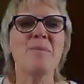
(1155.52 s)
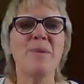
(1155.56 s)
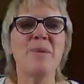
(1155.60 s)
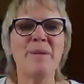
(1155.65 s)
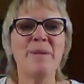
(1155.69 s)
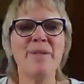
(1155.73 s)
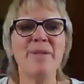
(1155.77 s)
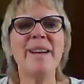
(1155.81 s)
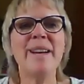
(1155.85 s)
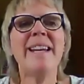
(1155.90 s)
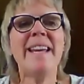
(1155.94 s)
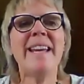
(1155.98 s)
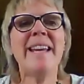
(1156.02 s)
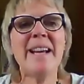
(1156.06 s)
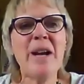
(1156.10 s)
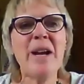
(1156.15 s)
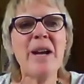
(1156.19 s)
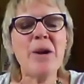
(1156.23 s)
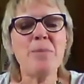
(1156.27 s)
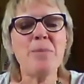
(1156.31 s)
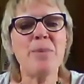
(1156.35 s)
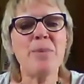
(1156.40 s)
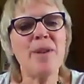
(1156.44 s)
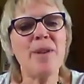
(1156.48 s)
We really
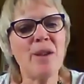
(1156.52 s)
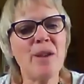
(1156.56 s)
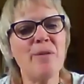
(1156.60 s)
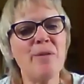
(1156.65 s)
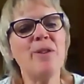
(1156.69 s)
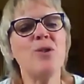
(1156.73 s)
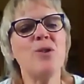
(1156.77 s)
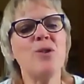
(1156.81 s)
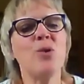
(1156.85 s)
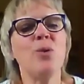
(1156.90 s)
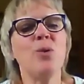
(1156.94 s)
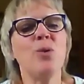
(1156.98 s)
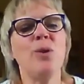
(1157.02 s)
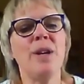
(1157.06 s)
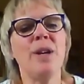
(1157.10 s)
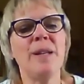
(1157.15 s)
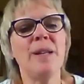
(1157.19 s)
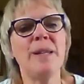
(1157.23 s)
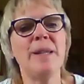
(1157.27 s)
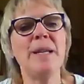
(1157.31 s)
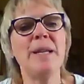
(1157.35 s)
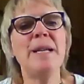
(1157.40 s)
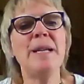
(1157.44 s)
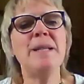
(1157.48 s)
hope that you've enjoyed
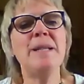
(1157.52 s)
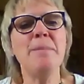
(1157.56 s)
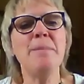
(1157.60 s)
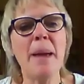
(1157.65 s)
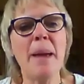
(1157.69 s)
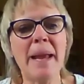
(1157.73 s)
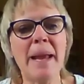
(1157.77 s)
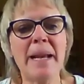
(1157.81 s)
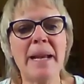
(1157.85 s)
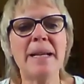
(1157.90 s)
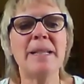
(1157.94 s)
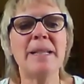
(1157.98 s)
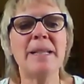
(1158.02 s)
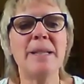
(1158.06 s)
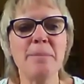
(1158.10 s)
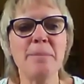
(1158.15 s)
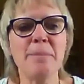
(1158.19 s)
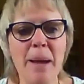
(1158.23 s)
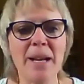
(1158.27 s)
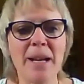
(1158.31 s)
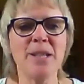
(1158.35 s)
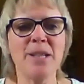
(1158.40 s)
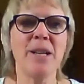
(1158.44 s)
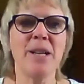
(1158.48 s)
these Makers
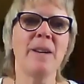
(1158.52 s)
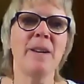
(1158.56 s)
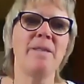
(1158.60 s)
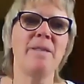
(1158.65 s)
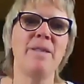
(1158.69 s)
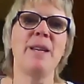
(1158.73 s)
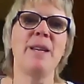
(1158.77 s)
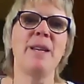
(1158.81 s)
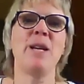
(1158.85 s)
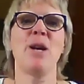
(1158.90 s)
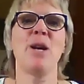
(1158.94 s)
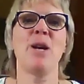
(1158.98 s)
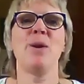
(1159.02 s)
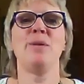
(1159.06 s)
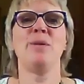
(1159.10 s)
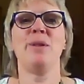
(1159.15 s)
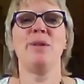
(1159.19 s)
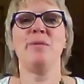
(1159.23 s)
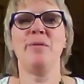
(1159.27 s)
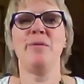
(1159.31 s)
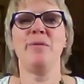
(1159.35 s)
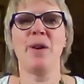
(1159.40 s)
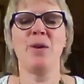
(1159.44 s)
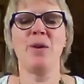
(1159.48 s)
Magic videos
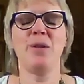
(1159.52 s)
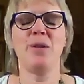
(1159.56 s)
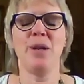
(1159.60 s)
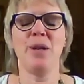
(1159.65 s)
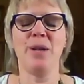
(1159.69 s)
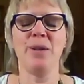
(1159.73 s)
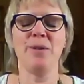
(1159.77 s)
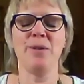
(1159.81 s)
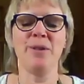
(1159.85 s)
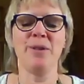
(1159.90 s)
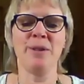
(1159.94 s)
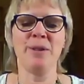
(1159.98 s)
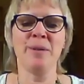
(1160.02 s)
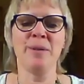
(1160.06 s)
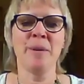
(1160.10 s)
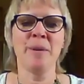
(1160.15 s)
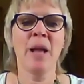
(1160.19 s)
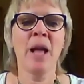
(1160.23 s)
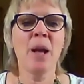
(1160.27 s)
and photos.